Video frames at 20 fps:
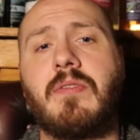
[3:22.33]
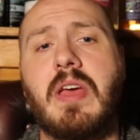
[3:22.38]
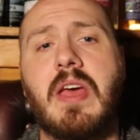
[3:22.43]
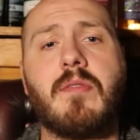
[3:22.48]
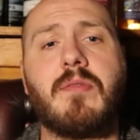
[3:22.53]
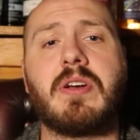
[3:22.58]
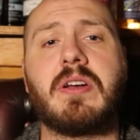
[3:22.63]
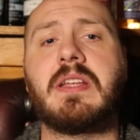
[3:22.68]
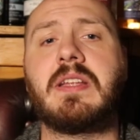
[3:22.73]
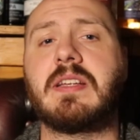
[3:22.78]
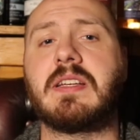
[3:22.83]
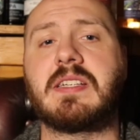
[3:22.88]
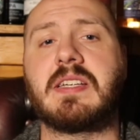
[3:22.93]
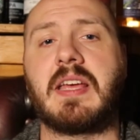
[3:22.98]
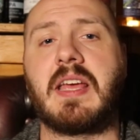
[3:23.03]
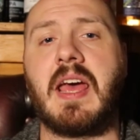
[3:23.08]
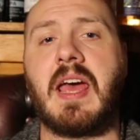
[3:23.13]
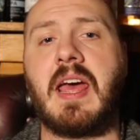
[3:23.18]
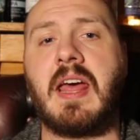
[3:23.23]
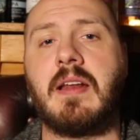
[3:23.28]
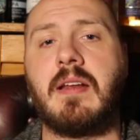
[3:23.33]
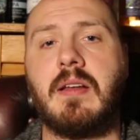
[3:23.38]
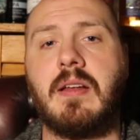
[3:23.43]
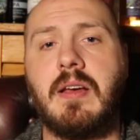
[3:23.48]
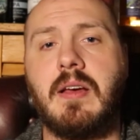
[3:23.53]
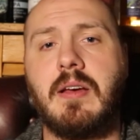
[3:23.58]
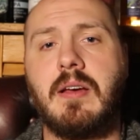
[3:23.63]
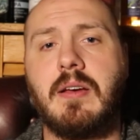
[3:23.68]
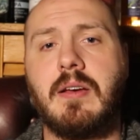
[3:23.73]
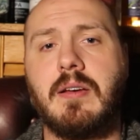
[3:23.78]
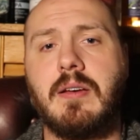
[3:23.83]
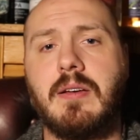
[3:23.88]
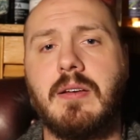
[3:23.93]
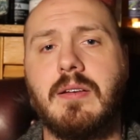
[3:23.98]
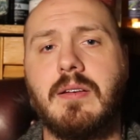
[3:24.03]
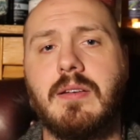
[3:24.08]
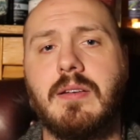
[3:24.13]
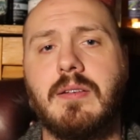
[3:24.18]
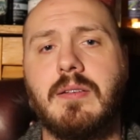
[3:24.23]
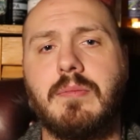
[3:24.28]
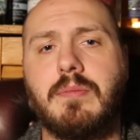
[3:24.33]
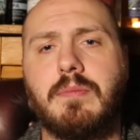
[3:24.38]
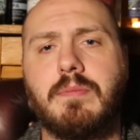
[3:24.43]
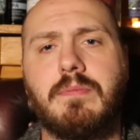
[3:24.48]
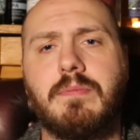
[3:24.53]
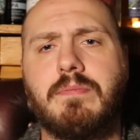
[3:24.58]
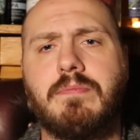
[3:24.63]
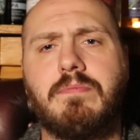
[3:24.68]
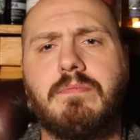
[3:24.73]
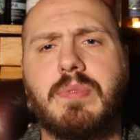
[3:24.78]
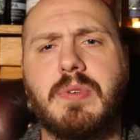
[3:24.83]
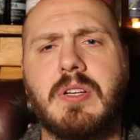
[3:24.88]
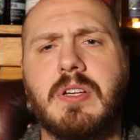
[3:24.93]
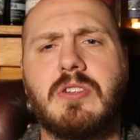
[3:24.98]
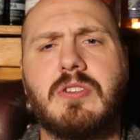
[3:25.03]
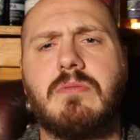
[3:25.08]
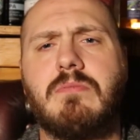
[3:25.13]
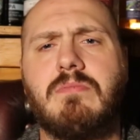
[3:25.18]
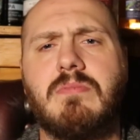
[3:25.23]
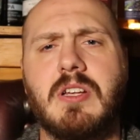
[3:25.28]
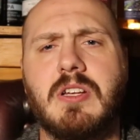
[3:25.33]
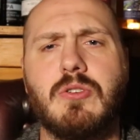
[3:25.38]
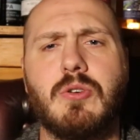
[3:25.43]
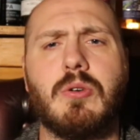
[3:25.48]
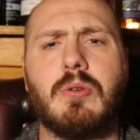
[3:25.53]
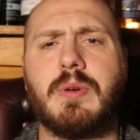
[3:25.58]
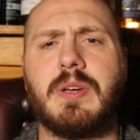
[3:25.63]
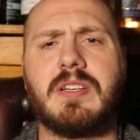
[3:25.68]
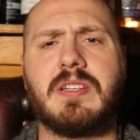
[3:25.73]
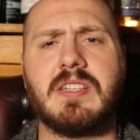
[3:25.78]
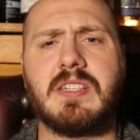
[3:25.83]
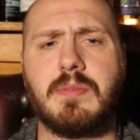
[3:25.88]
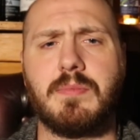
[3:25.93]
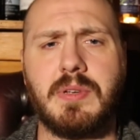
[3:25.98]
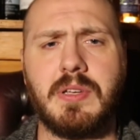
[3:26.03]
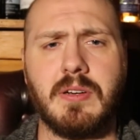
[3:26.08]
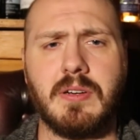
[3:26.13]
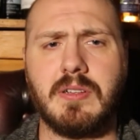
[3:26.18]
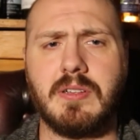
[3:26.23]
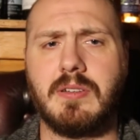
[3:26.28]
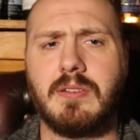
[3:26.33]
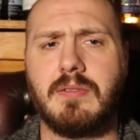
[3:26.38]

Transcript: you ever need us again, but the doorway disappeared.